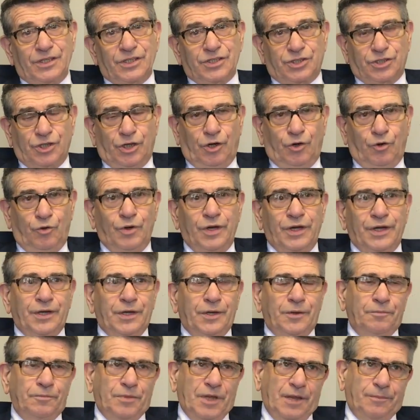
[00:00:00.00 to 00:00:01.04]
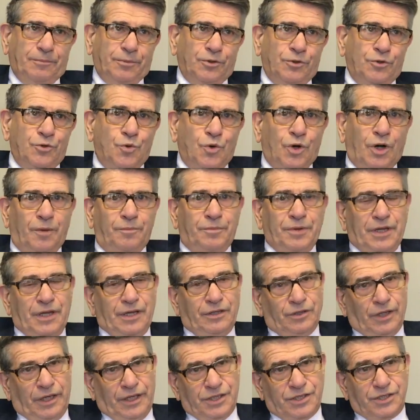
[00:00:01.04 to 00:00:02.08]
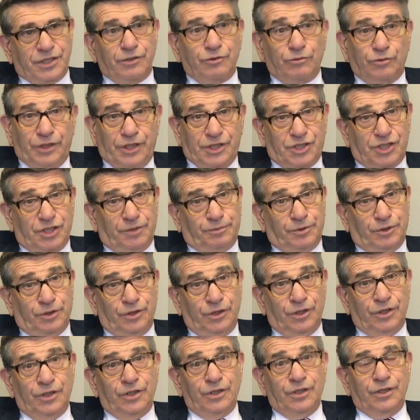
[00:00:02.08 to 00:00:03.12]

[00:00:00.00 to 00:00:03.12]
So people who are being nice and reasonable